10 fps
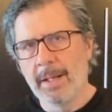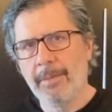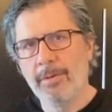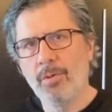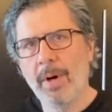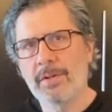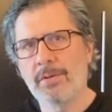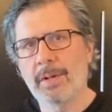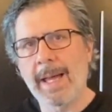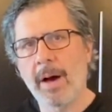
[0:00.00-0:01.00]
If you went
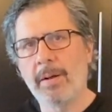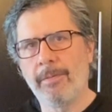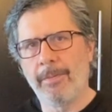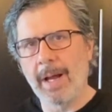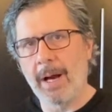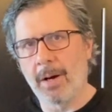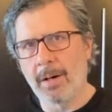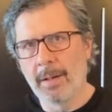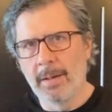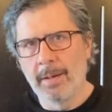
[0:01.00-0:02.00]
to a county
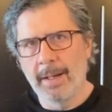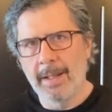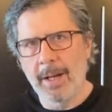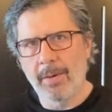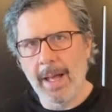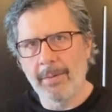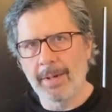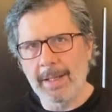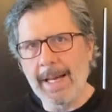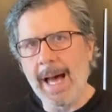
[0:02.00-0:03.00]
fair and they were
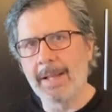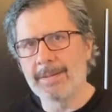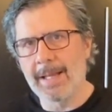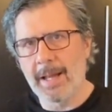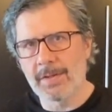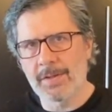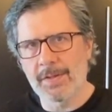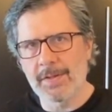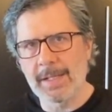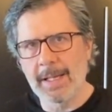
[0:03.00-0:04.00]
having a contest to
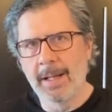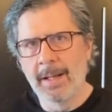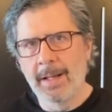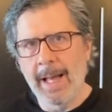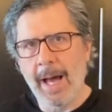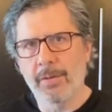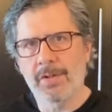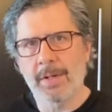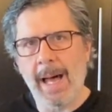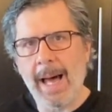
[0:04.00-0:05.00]
see how
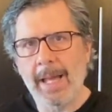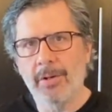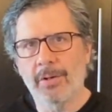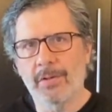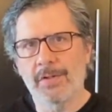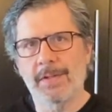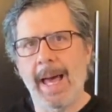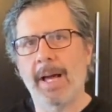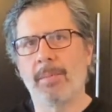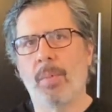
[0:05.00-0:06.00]
high you could
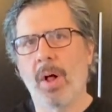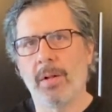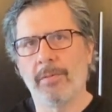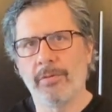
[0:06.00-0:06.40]
stack a ball